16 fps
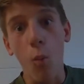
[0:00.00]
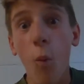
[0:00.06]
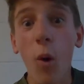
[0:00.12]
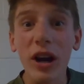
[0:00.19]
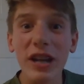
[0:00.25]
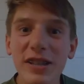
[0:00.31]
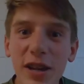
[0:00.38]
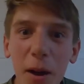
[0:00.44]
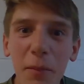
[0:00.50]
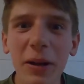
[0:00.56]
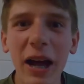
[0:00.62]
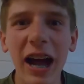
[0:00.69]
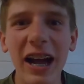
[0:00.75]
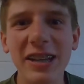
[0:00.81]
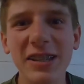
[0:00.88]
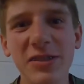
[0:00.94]
What is up
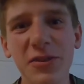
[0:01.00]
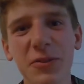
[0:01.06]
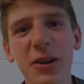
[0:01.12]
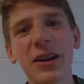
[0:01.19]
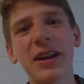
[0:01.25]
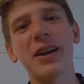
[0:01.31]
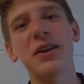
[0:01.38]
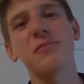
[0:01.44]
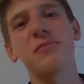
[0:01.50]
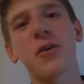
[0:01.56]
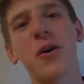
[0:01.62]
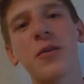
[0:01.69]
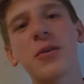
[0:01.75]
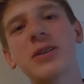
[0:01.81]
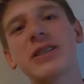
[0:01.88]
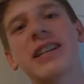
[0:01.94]
guys? So we are here in
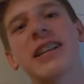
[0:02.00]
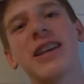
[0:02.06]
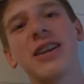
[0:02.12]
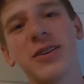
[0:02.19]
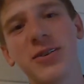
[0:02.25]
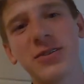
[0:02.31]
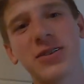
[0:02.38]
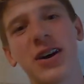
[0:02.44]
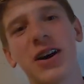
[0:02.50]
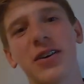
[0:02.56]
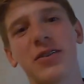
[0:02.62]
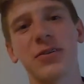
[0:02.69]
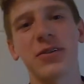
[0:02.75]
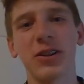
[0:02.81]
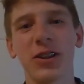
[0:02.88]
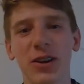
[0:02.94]
Provo City,
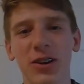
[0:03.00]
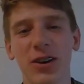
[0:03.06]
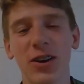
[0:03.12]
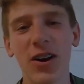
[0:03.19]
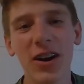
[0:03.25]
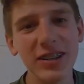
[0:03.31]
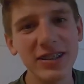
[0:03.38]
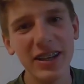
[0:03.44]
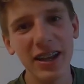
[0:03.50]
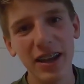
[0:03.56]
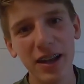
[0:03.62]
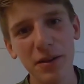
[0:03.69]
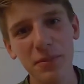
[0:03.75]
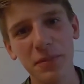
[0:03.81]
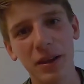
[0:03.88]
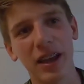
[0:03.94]
Utah for a lacrosse
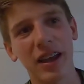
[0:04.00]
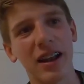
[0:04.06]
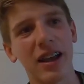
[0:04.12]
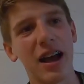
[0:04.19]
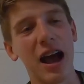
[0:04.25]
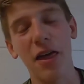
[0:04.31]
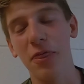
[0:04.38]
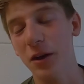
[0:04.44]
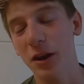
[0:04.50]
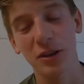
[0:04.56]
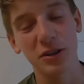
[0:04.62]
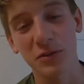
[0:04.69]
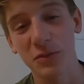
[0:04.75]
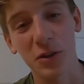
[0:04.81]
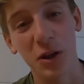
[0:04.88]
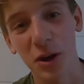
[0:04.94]
camp and uh, I thought I'd
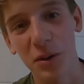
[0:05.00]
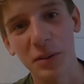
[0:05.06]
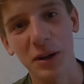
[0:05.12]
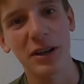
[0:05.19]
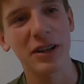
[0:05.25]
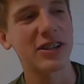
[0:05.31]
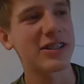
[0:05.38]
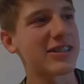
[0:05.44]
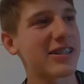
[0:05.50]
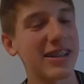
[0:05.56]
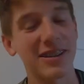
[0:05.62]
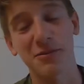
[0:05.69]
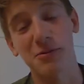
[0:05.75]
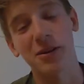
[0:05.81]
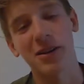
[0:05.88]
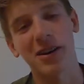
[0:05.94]
just vlog about it cause
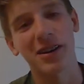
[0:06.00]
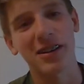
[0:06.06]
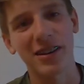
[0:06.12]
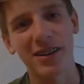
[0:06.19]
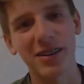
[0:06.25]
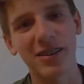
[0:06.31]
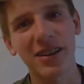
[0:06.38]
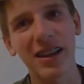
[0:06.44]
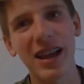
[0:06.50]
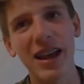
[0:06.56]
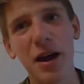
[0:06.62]
like why not, you know?